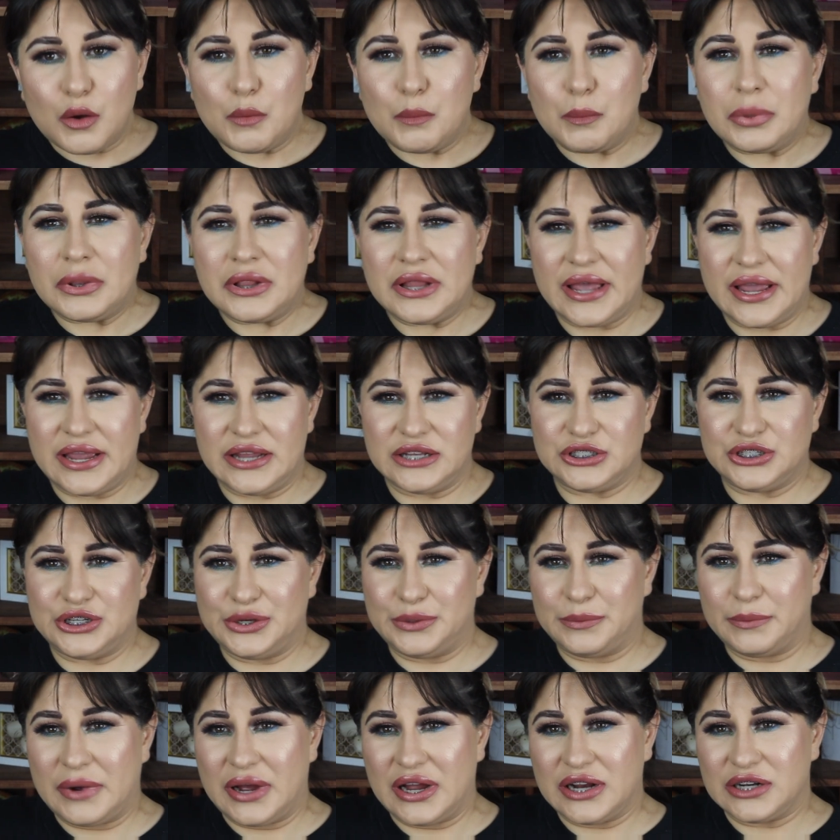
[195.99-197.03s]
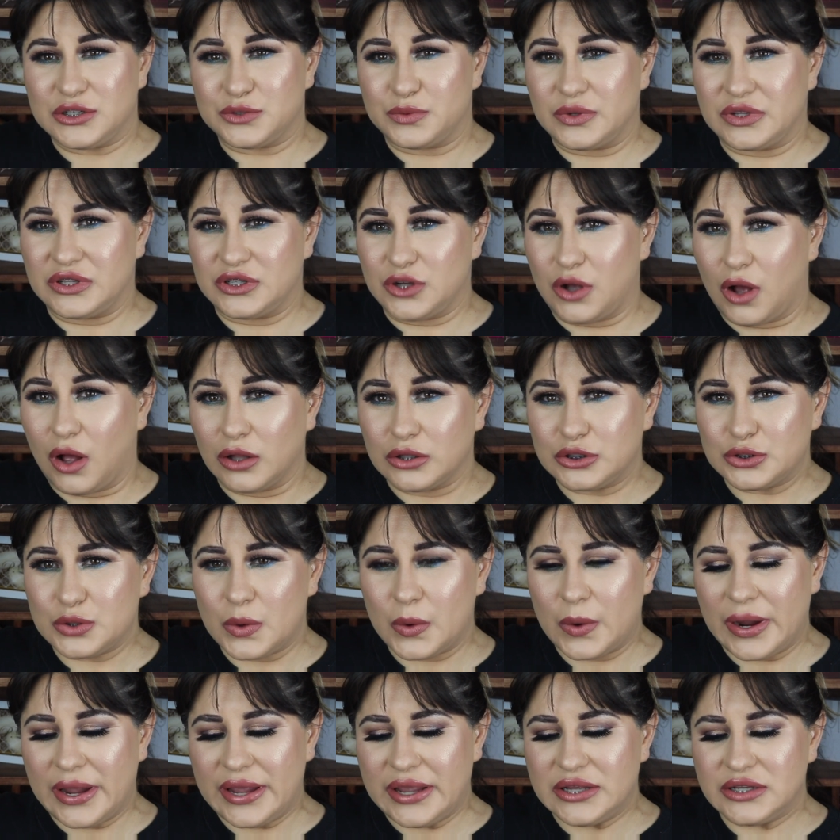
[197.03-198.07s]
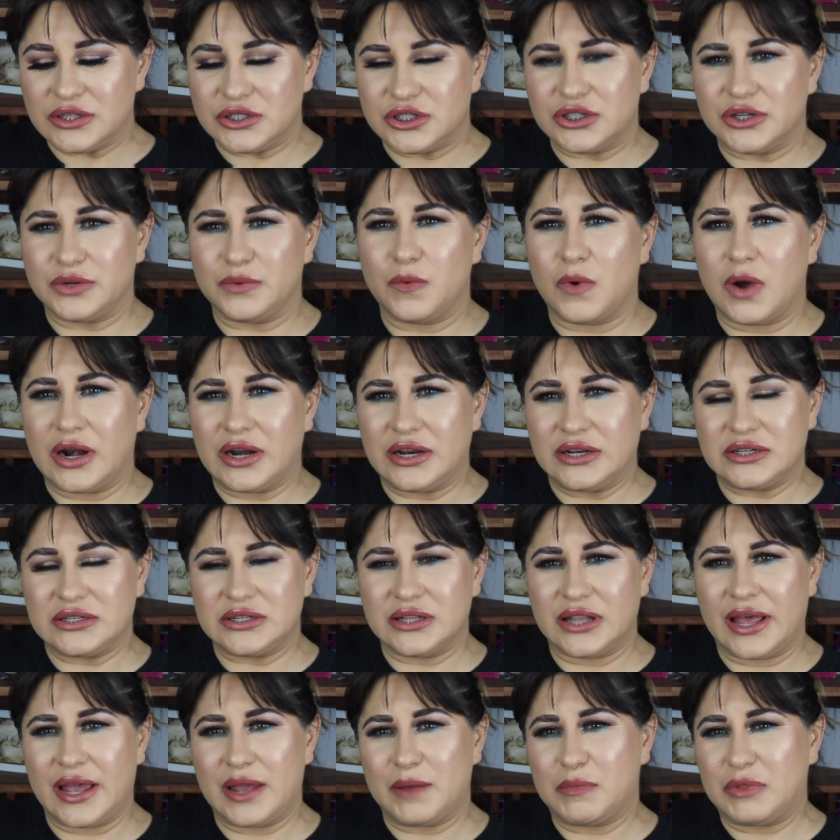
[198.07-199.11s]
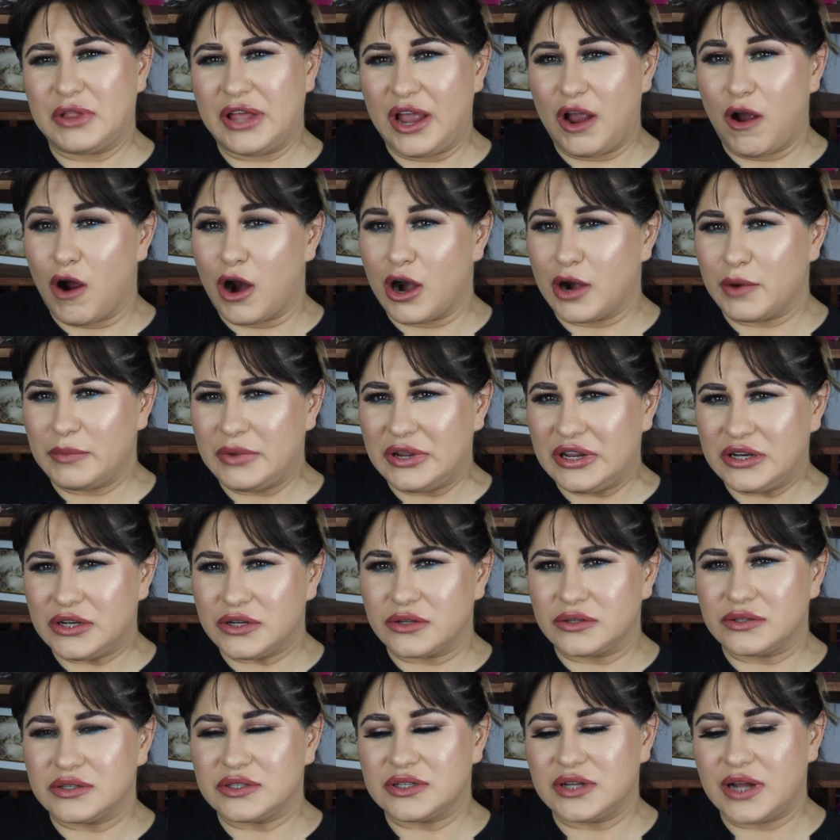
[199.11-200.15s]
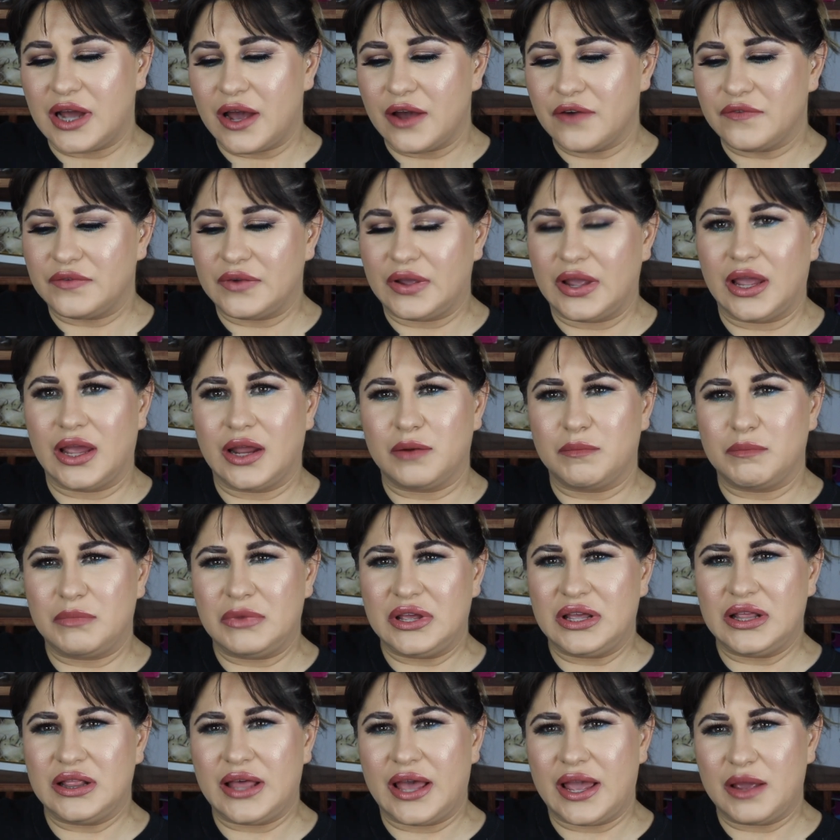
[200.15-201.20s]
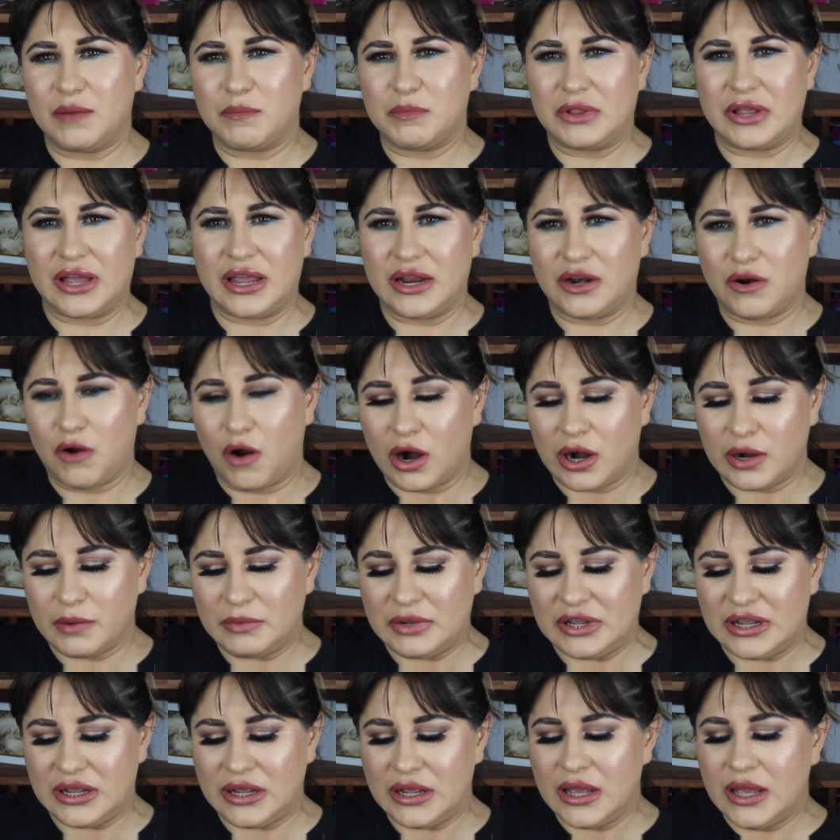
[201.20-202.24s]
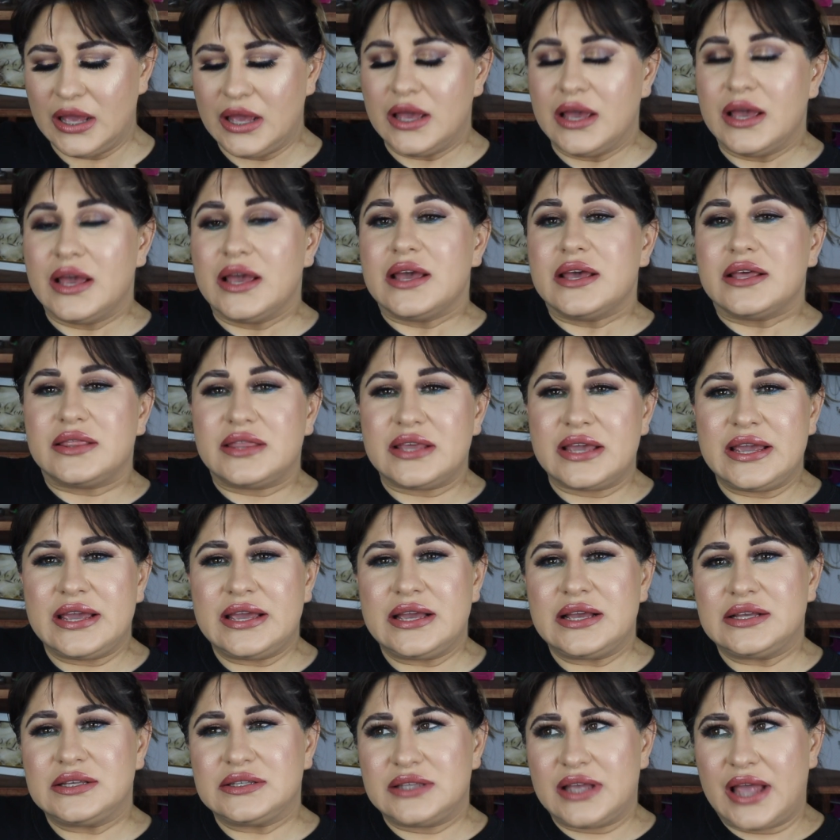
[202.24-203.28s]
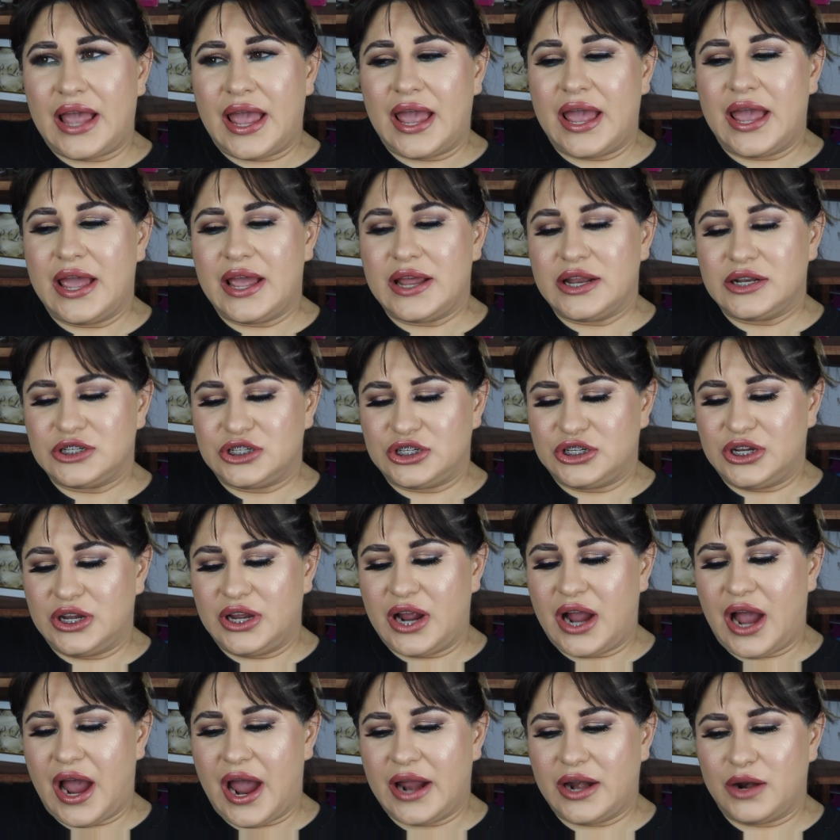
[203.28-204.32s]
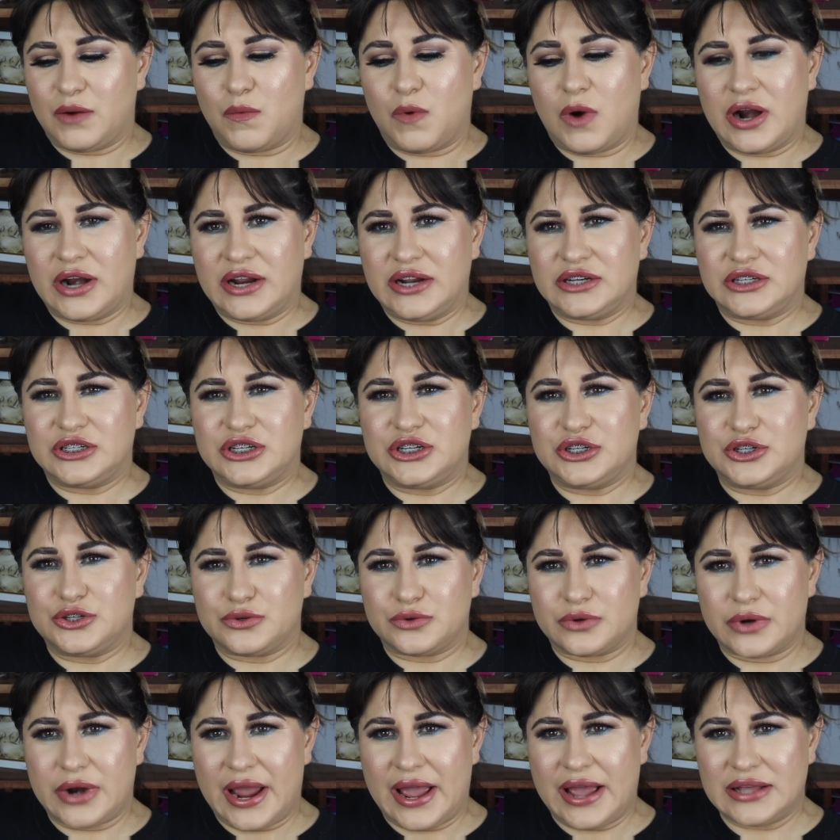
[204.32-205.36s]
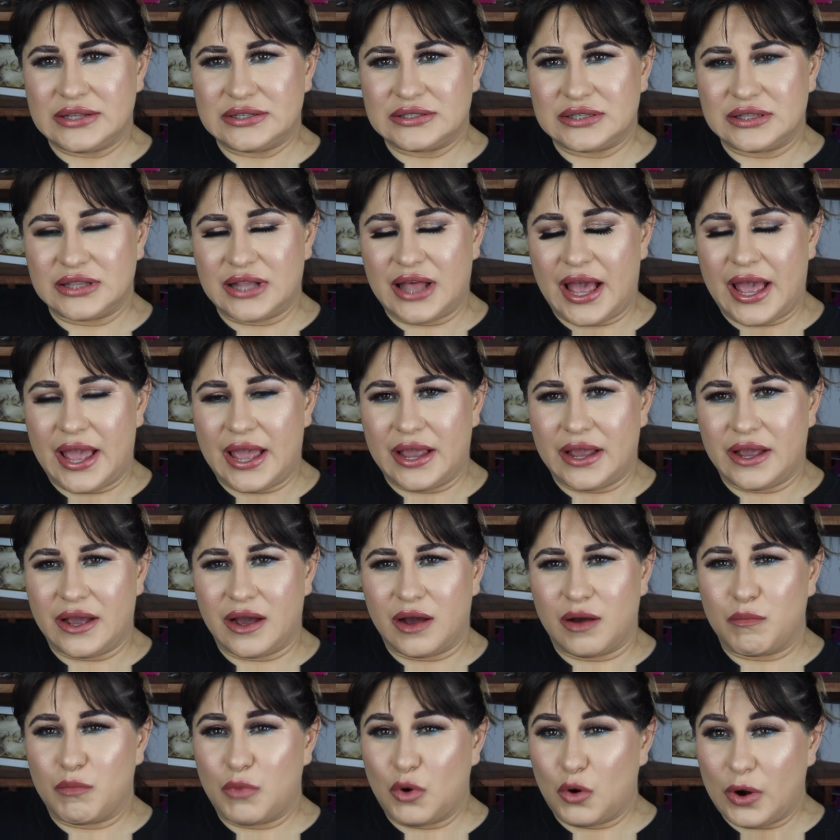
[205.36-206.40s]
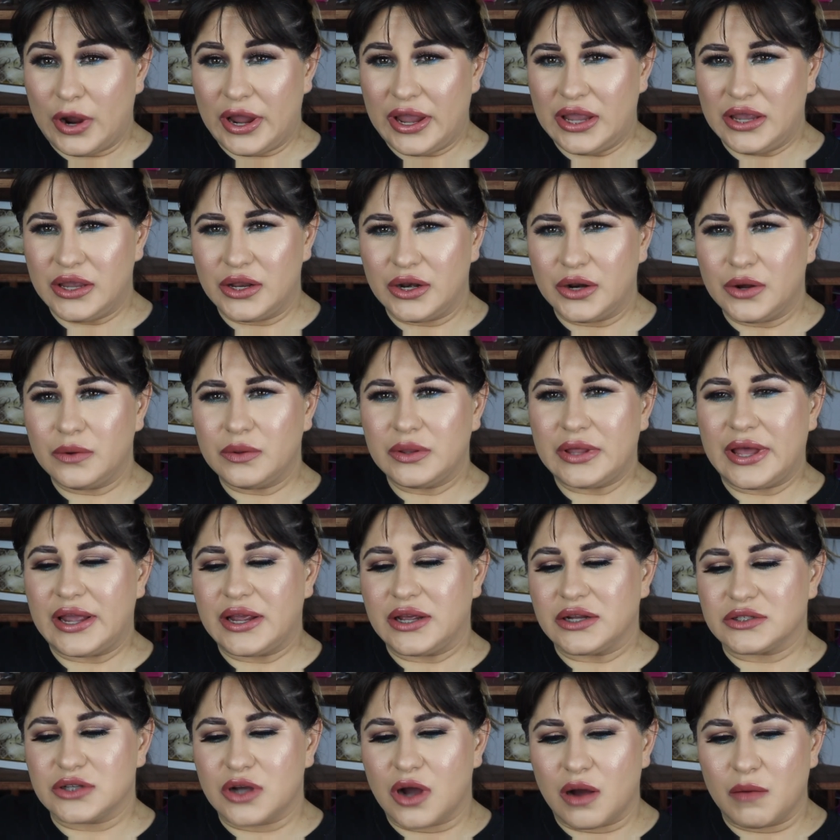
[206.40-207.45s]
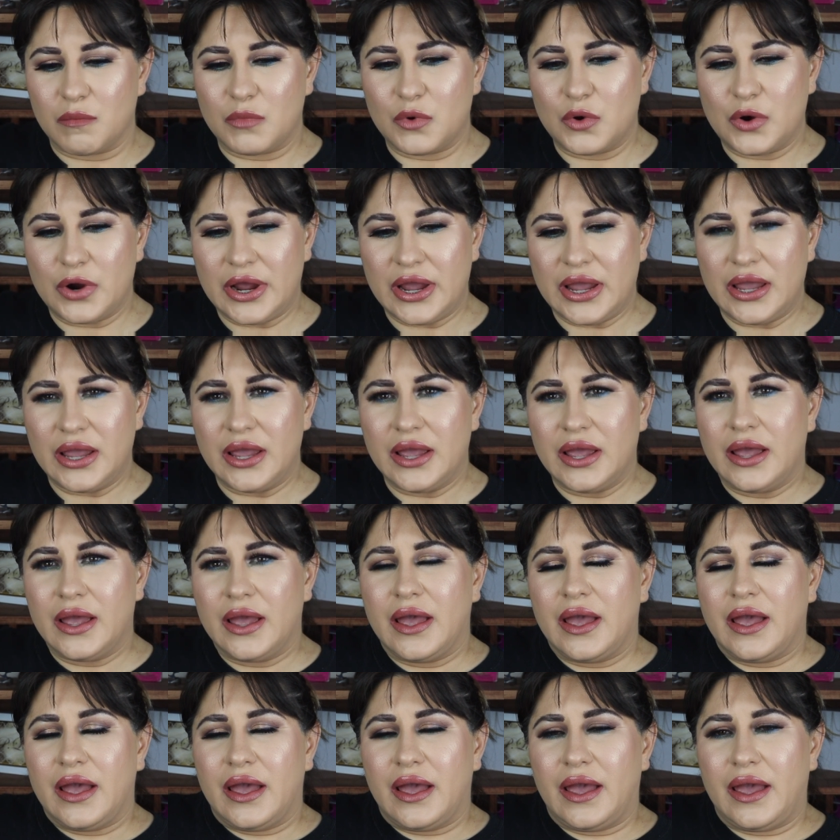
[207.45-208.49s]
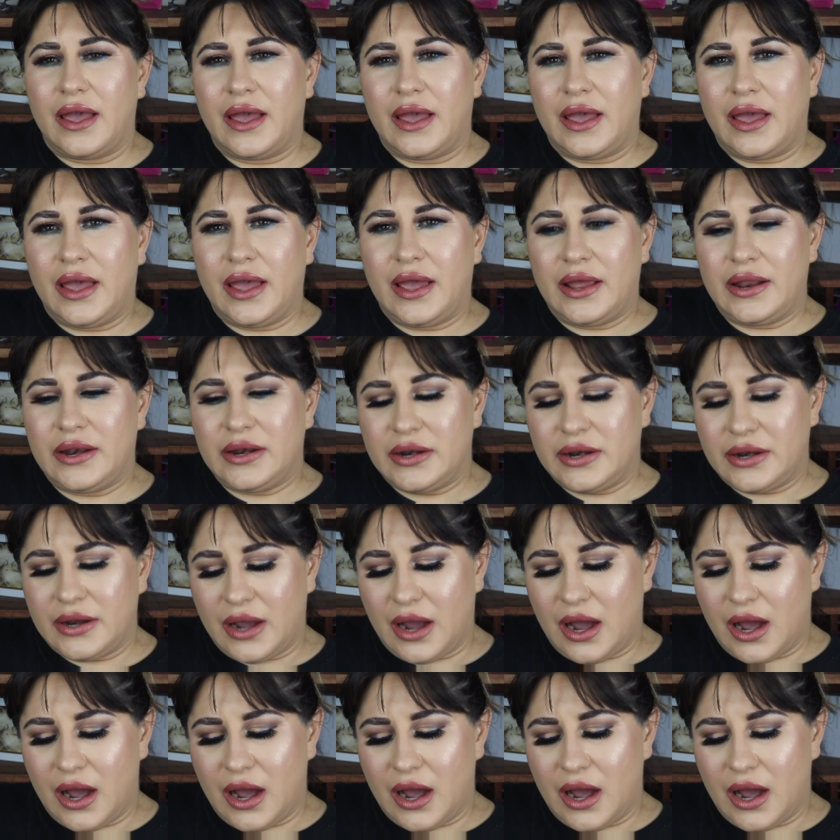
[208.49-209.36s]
play too much with doll toys. She wanted to like play army stuff and be like playing army things, and she kind of wanted to dress like a boy, you know, like a tomboy. And